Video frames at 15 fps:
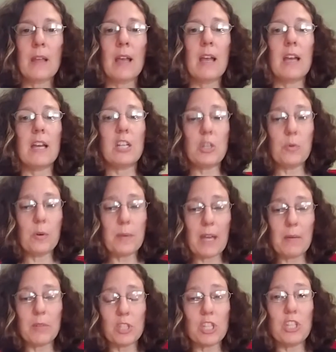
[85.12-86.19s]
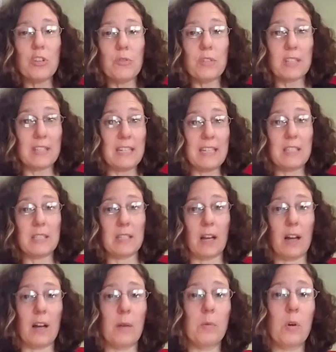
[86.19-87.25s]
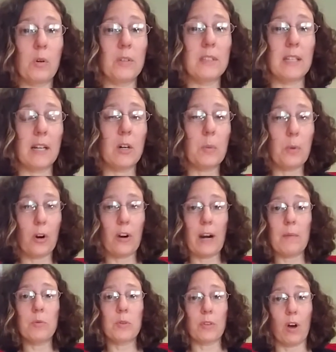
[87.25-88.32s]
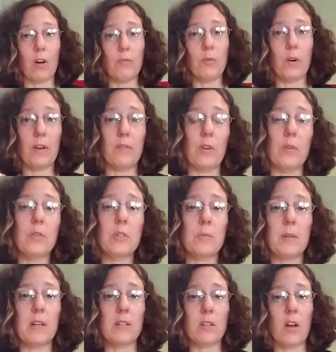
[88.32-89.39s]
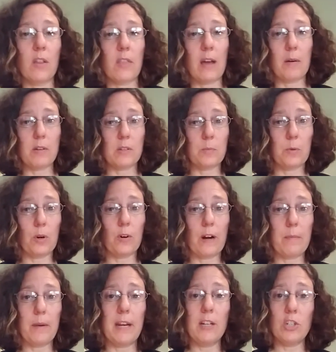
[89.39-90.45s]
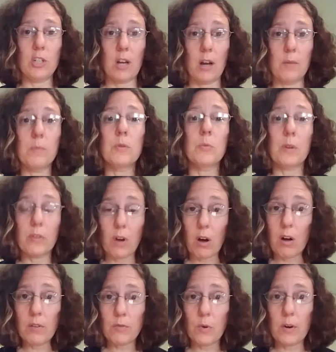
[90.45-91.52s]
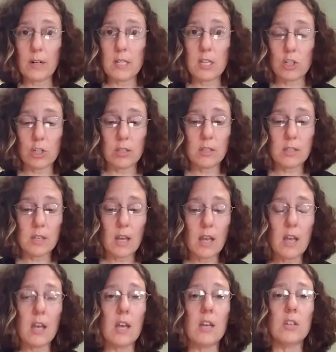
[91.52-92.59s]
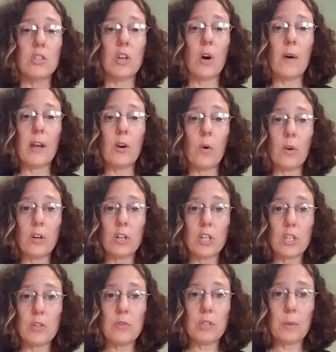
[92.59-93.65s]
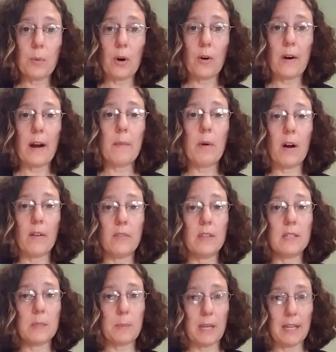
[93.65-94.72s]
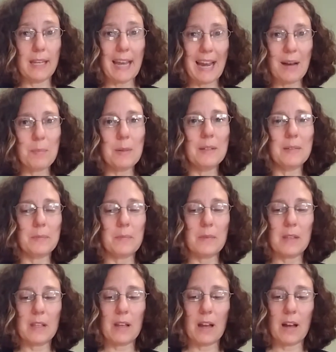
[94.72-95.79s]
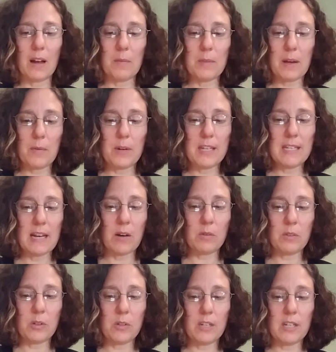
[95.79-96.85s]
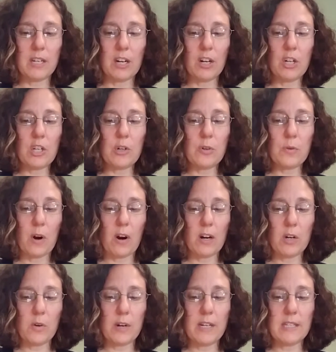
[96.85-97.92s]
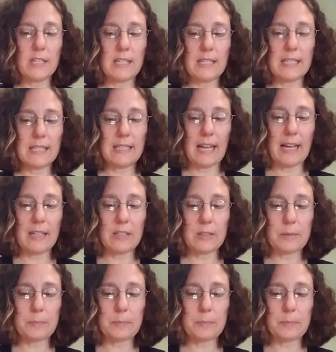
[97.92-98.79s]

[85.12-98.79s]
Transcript: And you will be able to use these gold cycle programs with all 4 of those, because that program page comes with all 4 editions. So in order to use the program on this pink app that we downloaded here, you are going to select